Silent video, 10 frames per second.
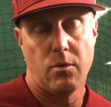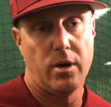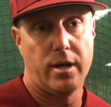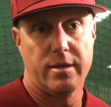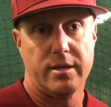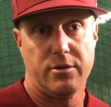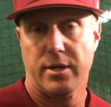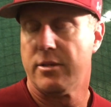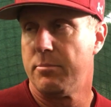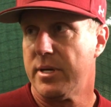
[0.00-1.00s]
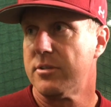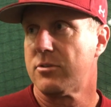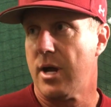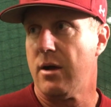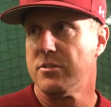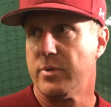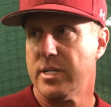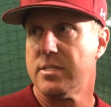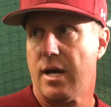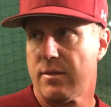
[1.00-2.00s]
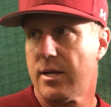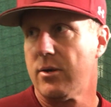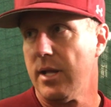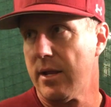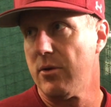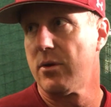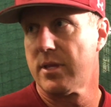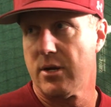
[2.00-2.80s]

Well, I think you get the biggest crowds when it's South Carolina, North